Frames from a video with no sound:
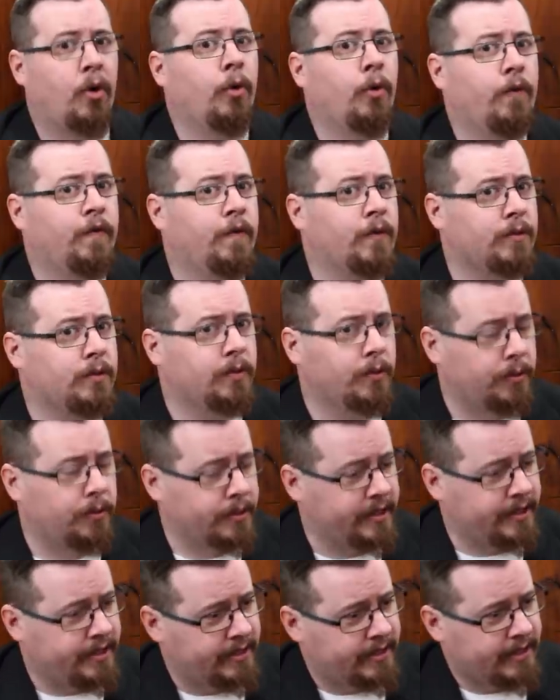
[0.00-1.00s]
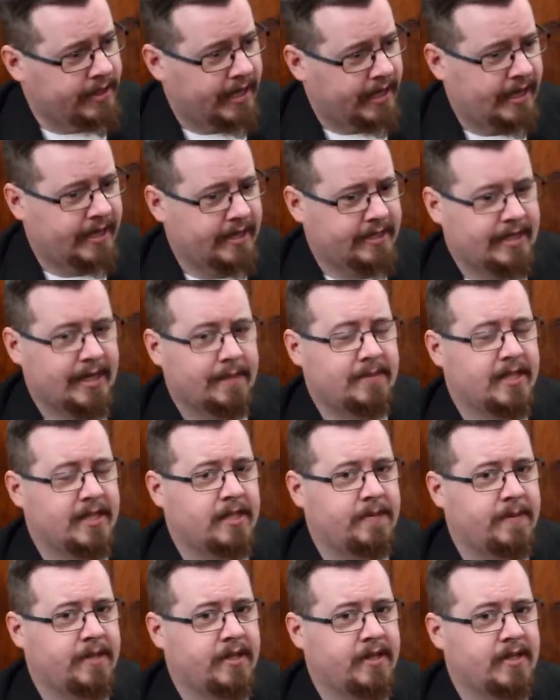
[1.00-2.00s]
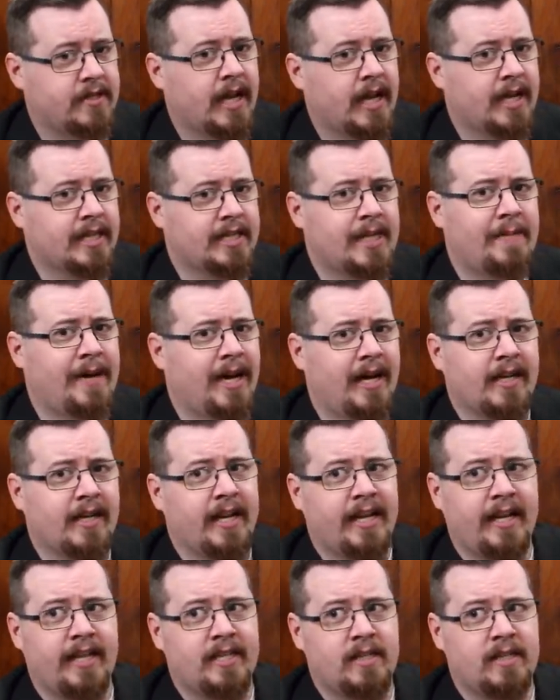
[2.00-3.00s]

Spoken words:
overlauded substance, because tamahagane